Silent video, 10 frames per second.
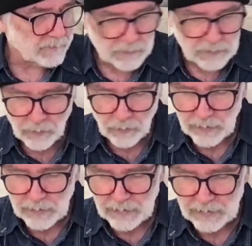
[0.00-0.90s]
So
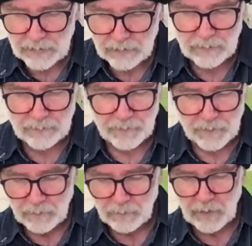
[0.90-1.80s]
we need to
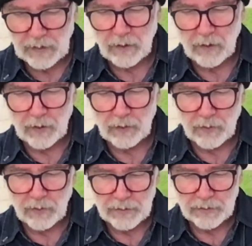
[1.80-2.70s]
figure out where we're
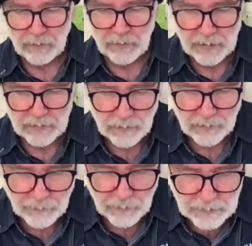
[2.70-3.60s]
going to do that. So the
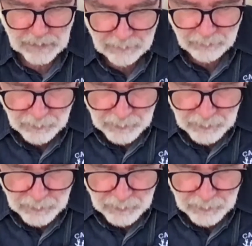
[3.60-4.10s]
first item of